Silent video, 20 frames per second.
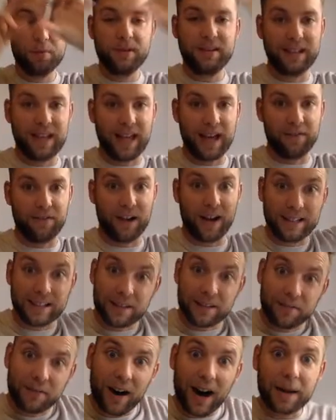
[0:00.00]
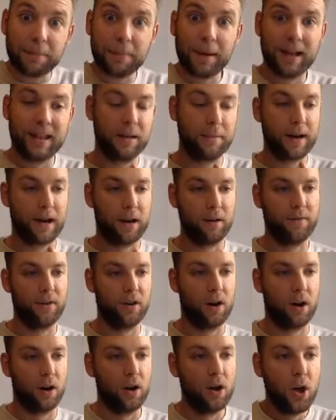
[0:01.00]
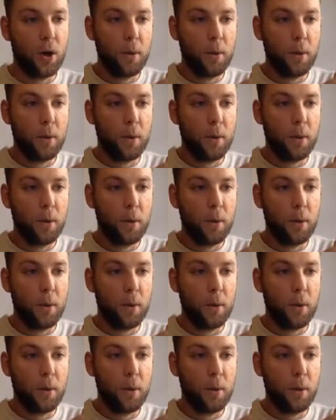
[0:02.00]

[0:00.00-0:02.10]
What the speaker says: together and divide by the amount there are.